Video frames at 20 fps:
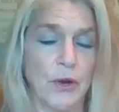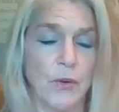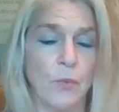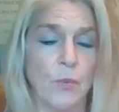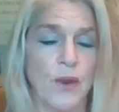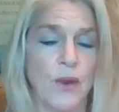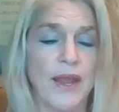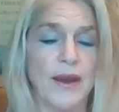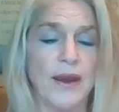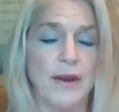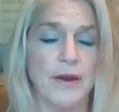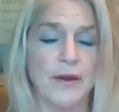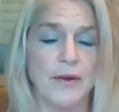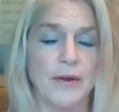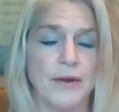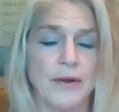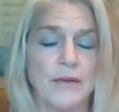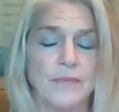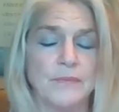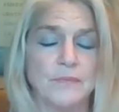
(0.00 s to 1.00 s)

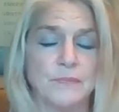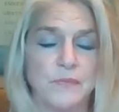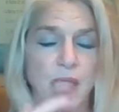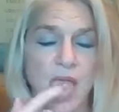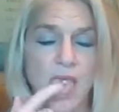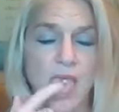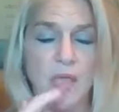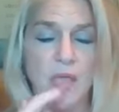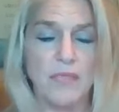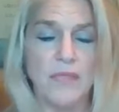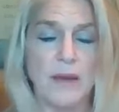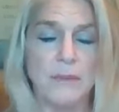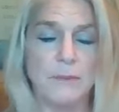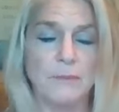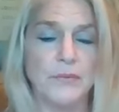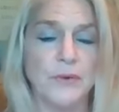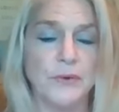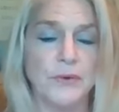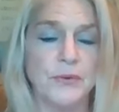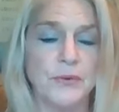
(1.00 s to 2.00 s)
aware that
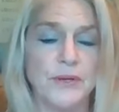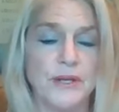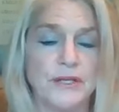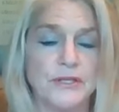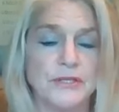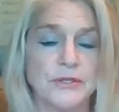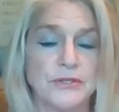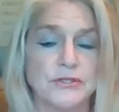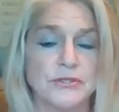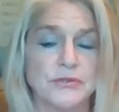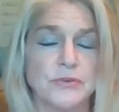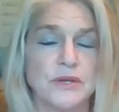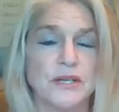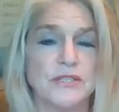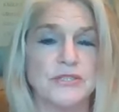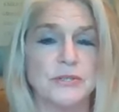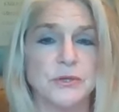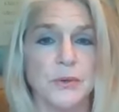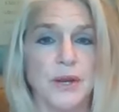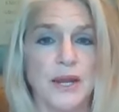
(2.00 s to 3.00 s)
Mercury turns
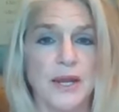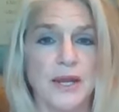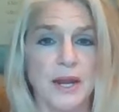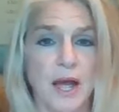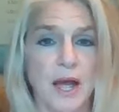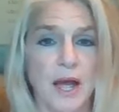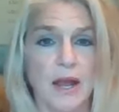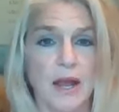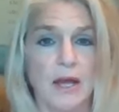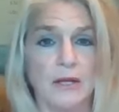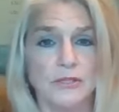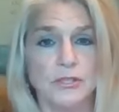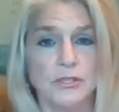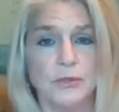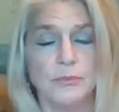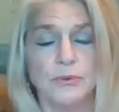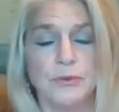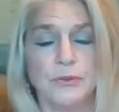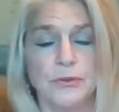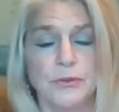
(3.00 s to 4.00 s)
retrograde on
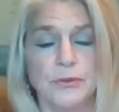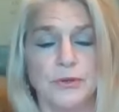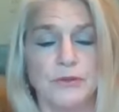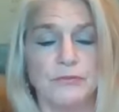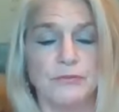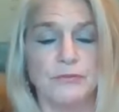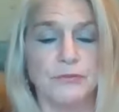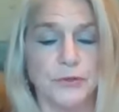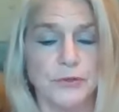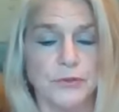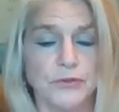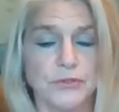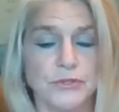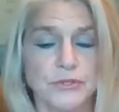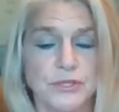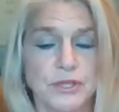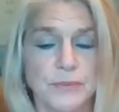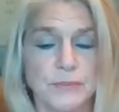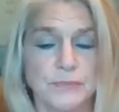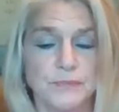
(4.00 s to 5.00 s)
October
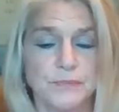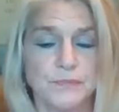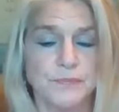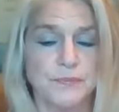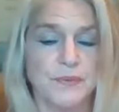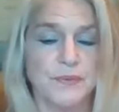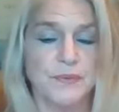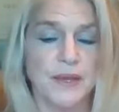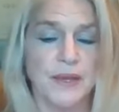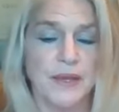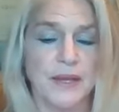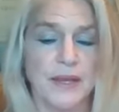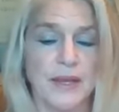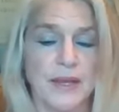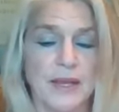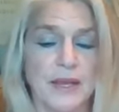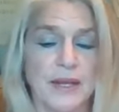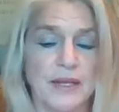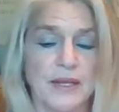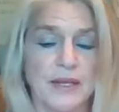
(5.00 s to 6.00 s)
31st.
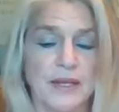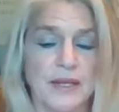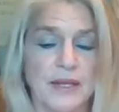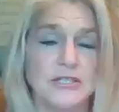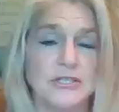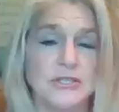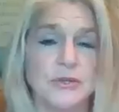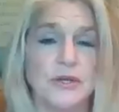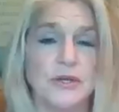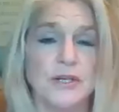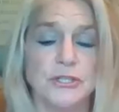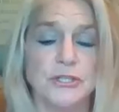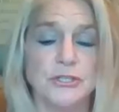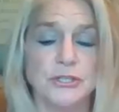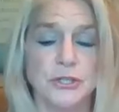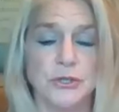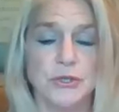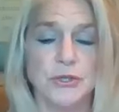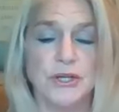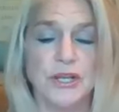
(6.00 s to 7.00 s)
And it takes you on a
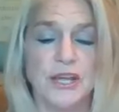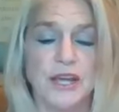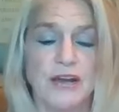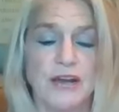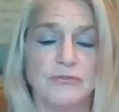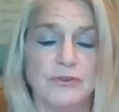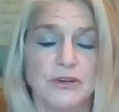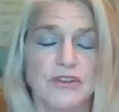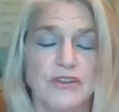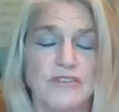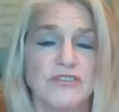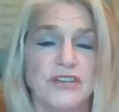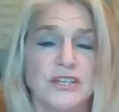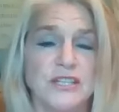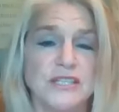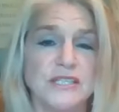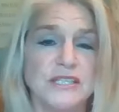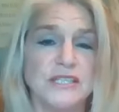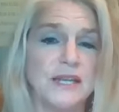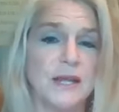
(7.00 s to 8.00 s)
journey of
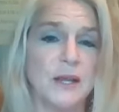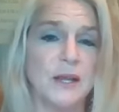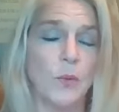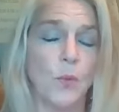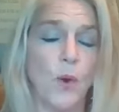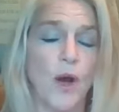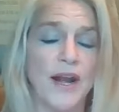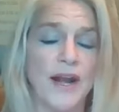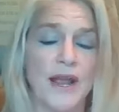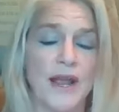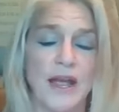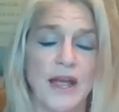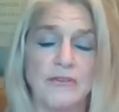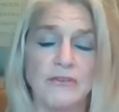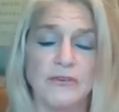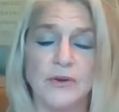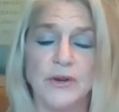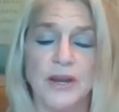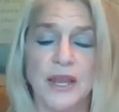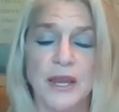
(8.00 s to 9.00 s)
revisiting
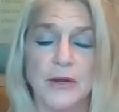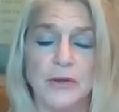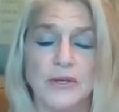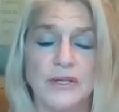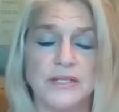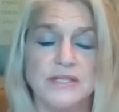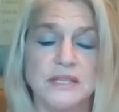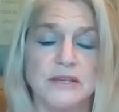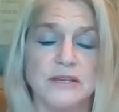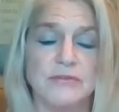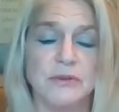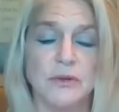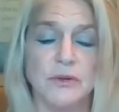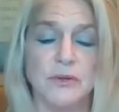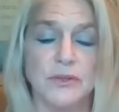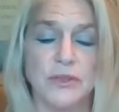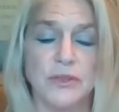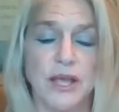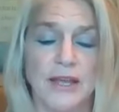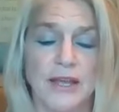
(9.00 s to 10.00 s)
whatever areas of
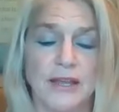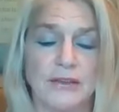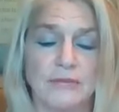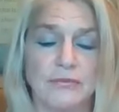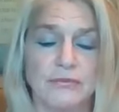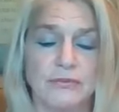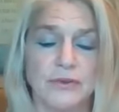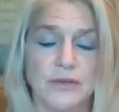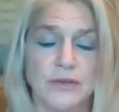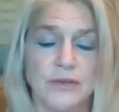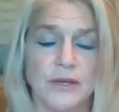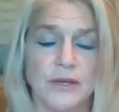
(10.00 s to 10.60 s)
your life